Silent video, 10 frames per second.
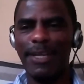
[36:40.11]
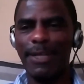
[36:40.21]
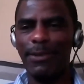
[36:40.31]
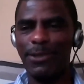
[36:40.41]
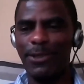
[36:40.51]
but
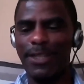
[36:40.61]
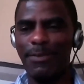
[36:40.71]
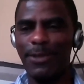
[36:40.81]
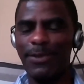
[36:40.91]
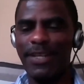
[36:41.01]
I was not
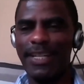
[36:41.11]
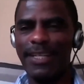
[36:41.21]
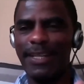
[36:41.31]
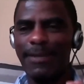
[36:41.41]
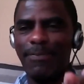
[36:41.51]
able to get
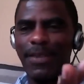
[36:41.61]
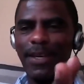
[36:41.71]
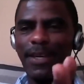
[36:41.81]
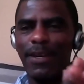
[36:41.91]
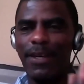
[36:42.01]

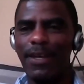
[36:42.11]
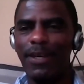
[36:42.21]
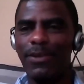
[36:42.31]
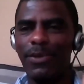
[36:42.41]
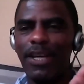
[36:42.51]

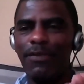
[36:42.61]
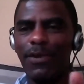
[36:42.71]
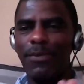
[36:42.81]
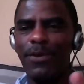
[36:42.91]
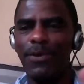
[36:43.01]
to hear
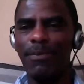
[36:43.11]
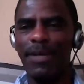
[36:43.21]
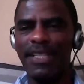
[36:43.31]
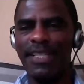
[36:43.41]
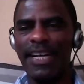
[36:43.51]
from you,
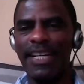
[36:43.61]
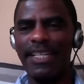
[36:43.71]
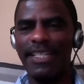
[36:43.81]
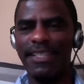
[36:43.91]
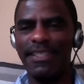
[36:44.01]
please
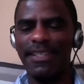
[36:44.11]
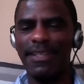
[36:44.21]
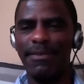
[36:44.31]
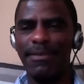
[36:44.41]
kindly just